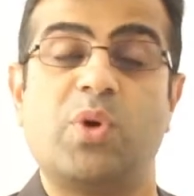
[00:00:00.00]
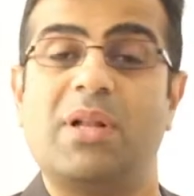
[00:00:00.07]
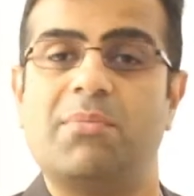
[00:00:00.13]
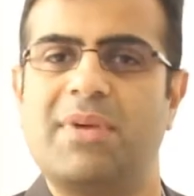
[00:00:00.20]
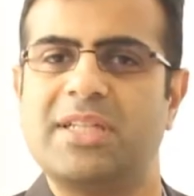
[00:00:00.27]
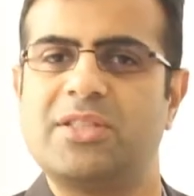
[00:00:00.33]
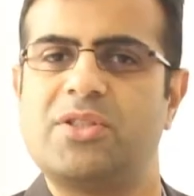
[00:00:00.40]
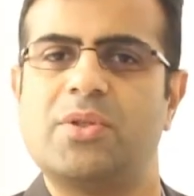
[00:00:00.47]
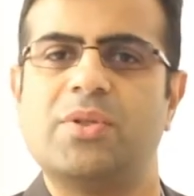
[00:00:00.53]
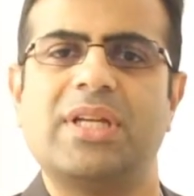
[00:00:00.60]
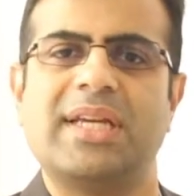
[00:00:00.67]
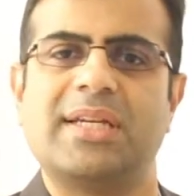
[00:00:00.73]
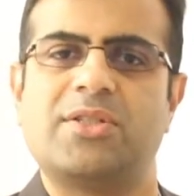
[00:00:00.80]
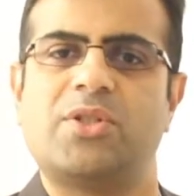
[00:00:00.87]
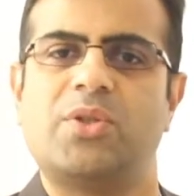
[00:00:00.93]
months to the
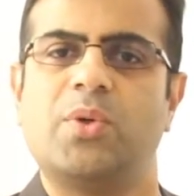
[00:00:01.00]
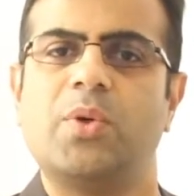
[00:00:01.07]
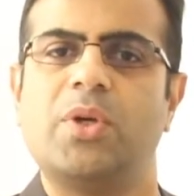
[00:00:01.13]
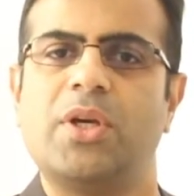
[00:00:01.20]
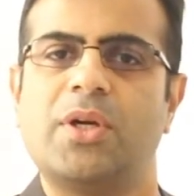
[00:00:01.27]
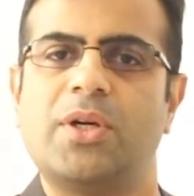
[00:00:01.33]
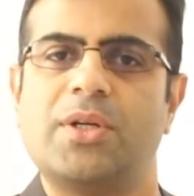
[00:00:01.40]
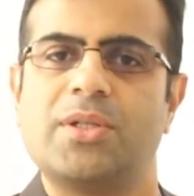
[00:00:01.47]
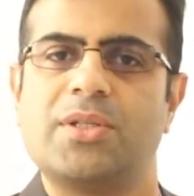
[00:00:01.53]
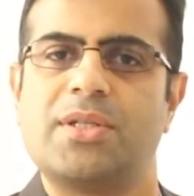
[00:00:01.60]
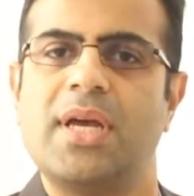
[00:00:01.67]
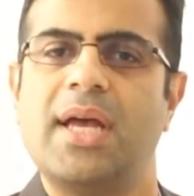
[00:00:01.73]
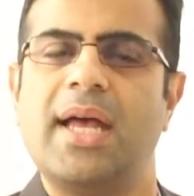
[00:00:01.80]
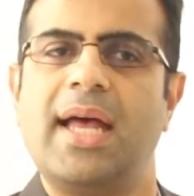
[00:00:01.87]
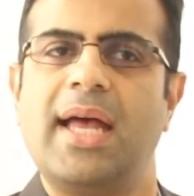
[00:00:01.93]
next 2
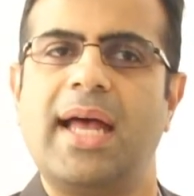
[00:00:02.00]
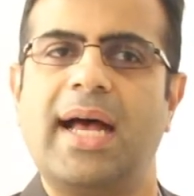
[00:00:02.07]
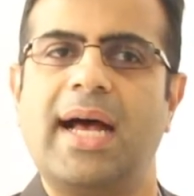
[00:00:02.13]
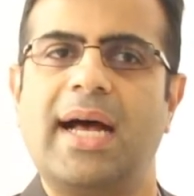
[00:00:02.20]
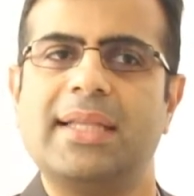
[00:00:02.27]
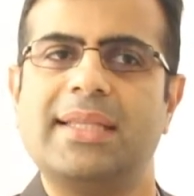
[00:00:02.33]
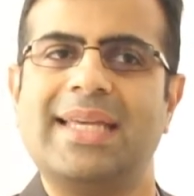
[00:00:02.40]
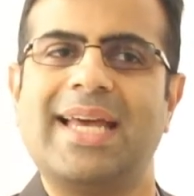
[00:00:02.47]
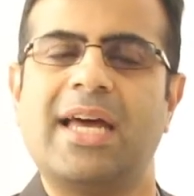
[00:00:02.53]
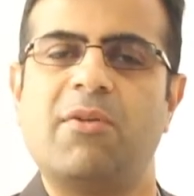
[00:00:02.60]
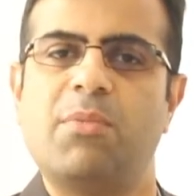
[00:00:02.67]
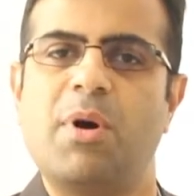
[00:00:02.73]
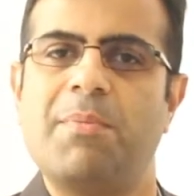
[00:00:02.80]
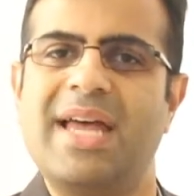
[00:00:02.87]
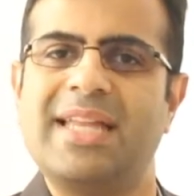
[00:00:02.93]
years, the kind of
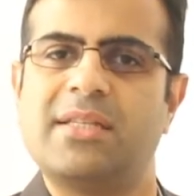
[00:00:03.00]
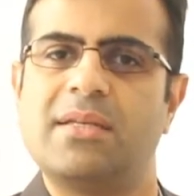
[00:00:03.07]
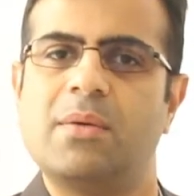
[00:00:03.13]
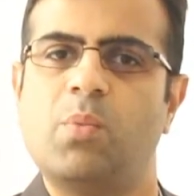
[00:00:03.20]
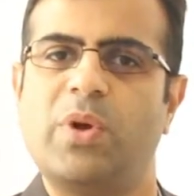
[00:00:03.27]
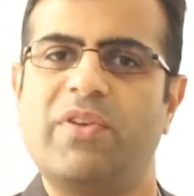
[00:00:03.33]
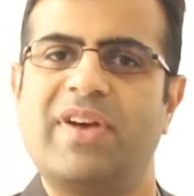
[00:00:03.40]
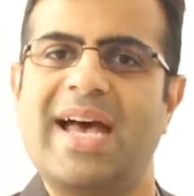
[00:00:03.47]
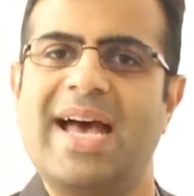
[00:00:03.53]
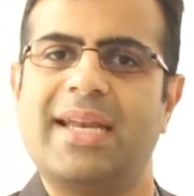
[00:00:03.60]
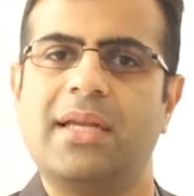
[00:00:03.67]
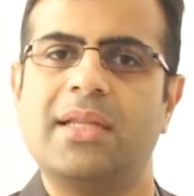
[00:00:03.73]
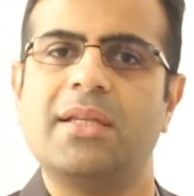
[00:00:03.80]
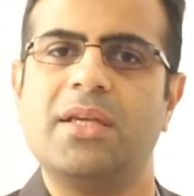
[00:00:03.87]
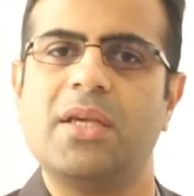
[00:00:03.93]
momentum we've
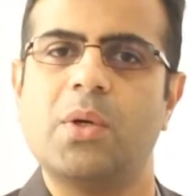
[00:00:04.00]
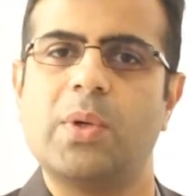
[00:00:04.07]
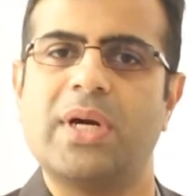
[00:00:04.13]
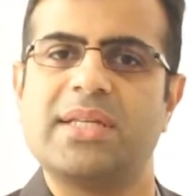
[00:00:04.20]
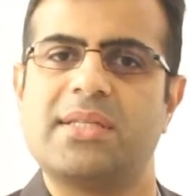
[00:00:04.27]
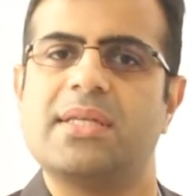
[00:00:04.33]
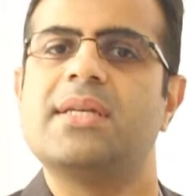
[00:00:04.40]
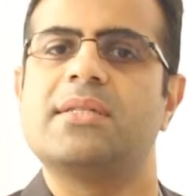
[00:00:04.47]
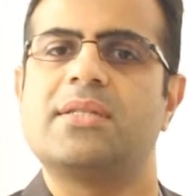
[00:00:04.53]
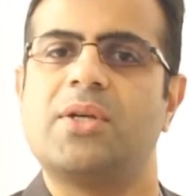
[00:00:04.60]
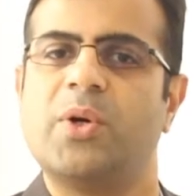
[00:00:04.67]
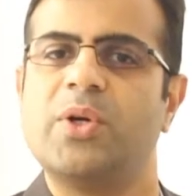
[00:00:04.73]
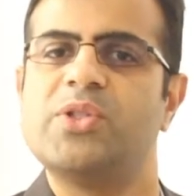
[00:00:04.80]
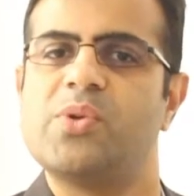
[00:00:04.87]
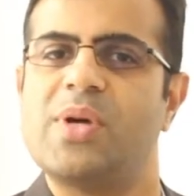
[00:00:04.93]
had in the US is
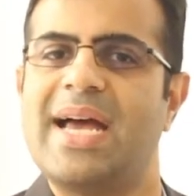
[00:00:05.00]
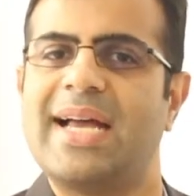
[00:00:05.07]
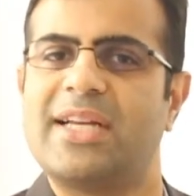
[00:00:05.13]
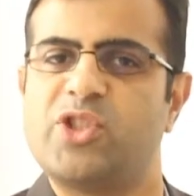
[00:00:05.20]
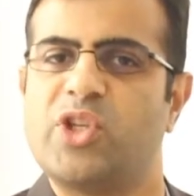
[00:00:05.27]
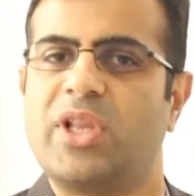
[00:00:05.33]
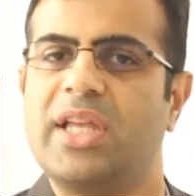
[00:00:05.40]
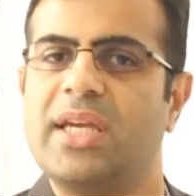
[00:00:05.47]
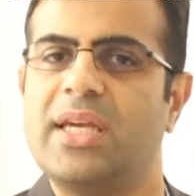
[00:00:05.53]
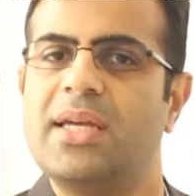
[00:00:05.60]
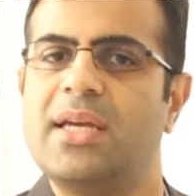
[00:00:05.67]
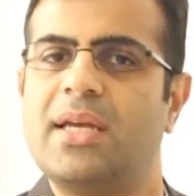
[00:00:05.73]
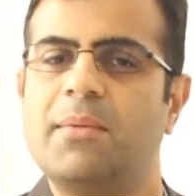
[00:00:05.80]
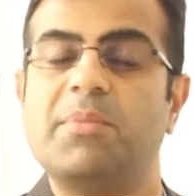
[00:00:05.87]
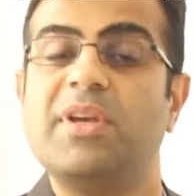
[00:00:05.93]
going to
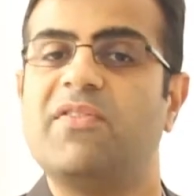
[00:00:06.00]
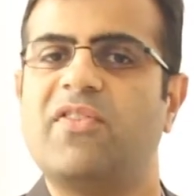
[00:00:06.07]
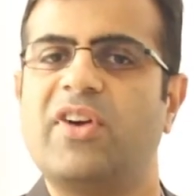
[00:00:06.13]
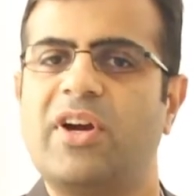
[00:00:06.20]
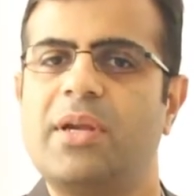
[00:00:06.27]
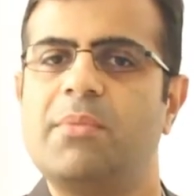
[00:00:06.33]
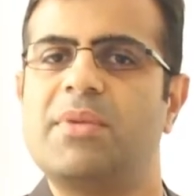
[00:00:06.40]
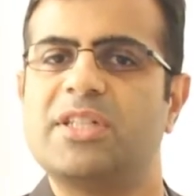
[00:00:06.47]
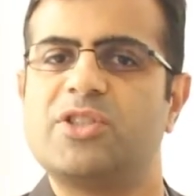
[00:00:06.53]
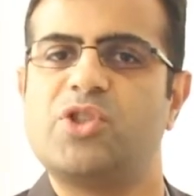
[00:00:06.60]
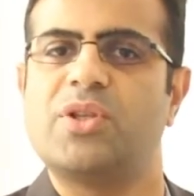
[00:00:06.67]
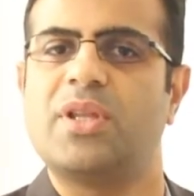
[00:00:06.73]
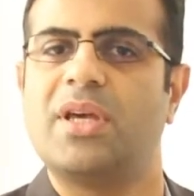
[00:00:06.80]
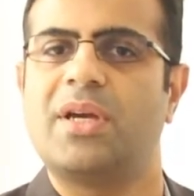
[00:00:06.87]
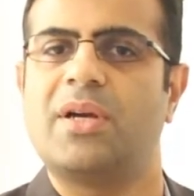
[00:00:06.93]
actually be very
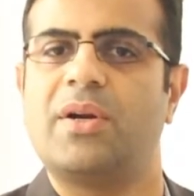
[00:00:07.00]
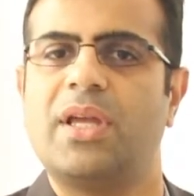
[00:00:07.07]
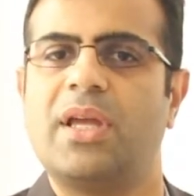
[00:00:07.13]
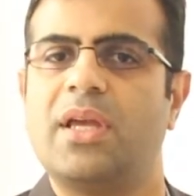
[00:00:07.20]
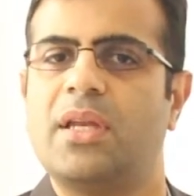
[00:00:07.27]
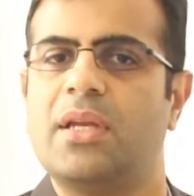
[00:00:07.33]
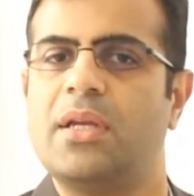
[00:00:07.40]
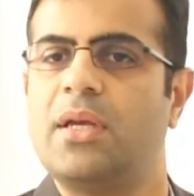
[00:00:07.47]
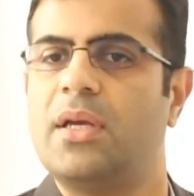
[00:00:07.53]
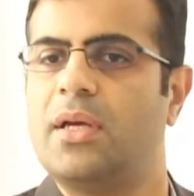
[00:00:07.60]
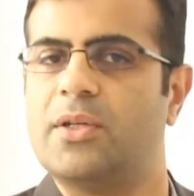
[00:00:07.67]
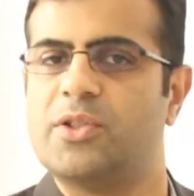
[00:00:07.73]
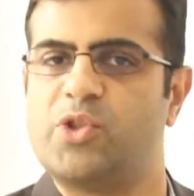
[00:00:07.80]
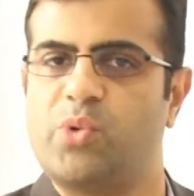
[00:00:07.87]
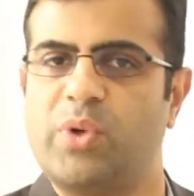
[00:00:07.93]
much there in
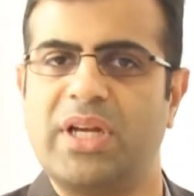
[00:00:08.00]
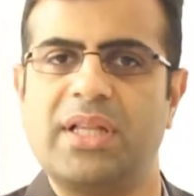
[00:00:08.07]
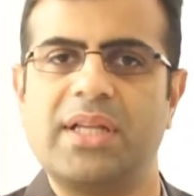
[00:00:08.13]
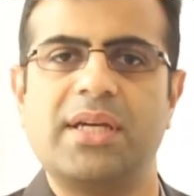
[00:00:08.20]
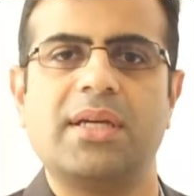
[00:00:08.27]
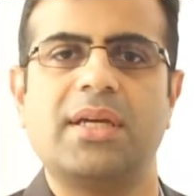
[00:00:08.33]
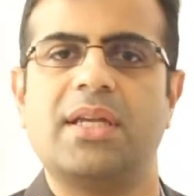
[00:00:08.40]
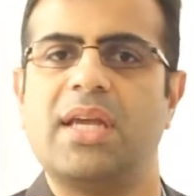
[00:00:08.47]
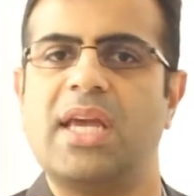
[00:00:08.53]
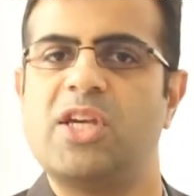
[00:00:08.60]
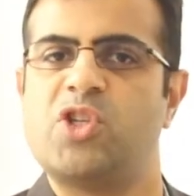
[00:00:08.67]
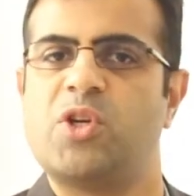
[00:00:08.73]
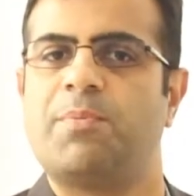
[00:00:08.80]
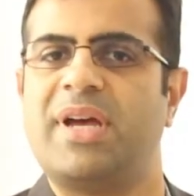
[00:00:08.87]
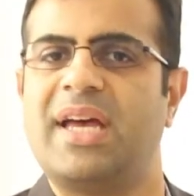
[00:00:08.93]
Australia, in
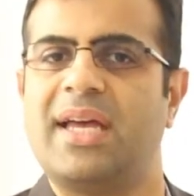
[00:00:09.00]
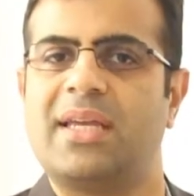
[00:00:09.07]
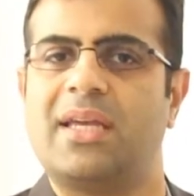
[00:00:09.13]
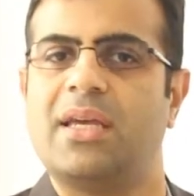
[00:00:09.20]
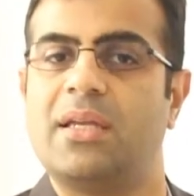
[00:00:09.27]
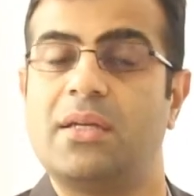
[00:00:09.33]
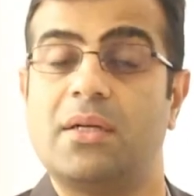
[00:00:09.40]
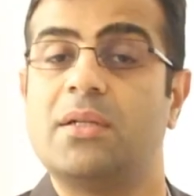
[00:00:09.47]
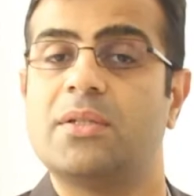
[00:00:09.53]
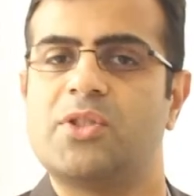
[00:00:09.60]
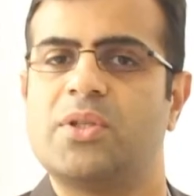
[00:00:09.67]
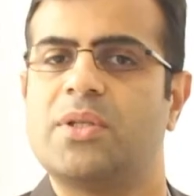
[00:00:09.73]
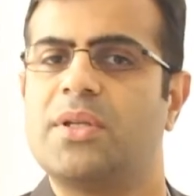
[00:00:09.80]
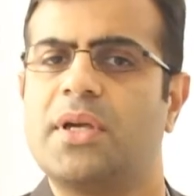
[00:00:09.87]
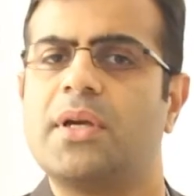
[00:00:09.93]
Asia Pac, and
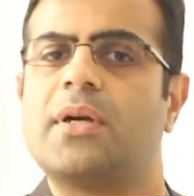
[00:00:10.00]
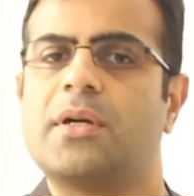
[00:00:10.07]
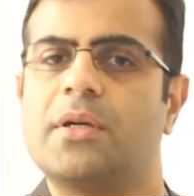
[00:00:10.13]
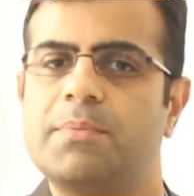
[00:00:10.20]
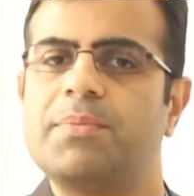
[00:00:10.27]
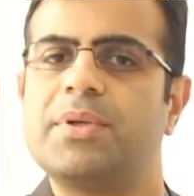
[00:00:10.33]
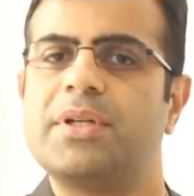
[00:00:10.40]
also in Europe.